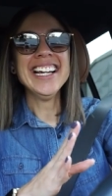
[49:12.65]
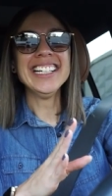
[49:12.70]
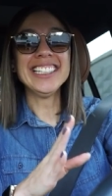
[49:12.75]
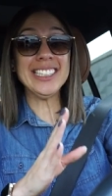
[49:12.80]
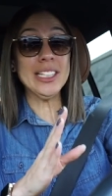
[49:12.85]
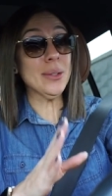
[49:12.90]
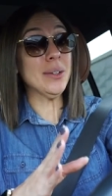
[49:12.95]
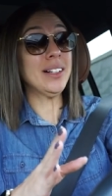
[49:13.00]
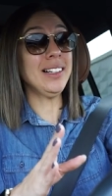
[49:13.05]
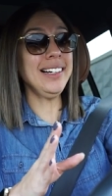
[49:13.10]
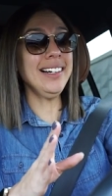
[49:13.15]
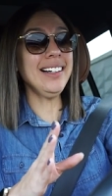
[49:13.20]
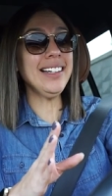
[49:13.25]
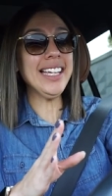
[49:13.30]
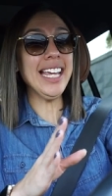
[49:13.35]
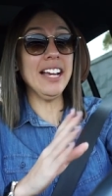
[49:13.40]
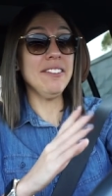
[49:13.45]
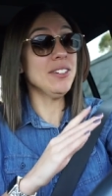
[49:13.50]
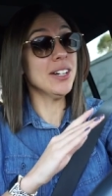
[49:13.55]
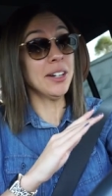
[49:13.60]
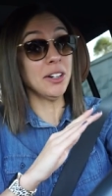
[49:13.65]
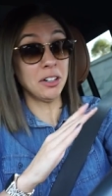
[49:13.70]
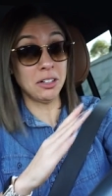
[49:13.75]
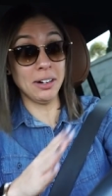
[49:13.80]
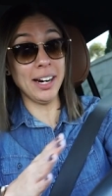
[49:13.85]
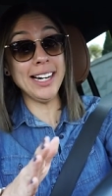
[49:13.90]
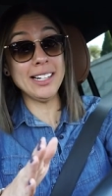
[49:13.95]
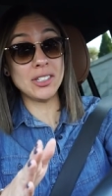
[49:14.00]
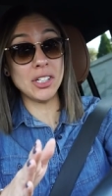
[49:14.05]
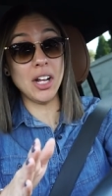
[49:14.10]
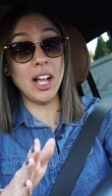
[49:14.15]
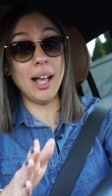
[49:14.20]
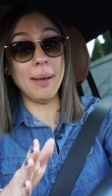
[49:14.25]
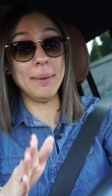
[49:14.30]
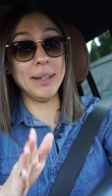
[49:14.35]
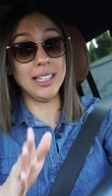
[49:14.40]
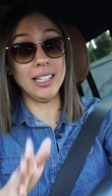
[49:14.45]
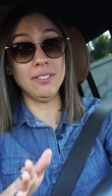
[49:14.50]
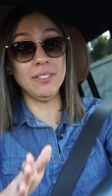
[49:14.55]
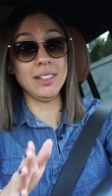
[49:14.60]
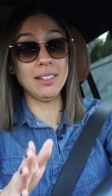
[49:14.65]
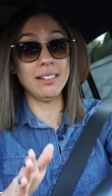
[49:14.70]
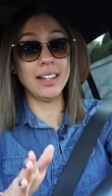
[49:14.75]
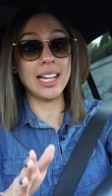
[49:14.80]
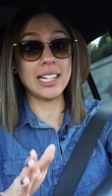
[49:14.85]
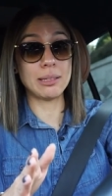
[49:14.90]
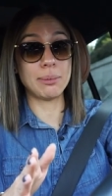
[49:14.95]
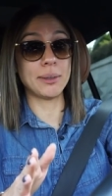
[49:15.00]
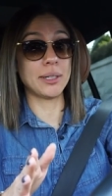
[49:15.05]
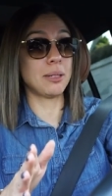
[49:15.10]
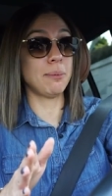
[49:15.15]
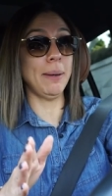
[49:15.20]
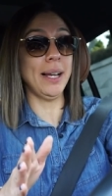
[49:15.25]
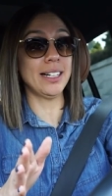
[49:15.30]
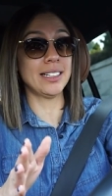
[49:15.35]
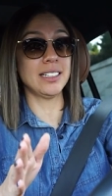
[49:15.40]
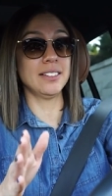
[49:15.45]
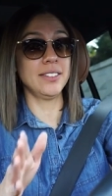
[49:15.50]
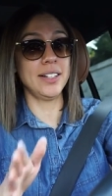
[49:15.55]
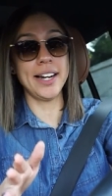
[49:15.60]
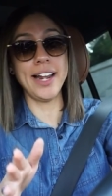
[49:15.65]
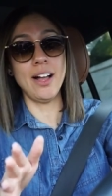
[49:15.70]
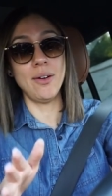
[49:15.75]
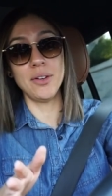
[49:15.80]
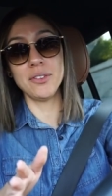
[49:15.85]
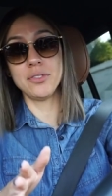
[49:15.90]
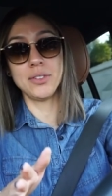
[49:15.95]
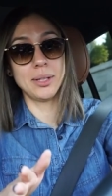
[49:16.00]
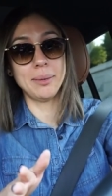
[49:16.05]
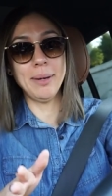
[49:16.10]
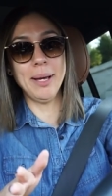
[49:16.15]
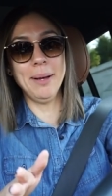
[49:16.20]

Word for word: so clearly I've done a great job at giving you guys perspective on how I feel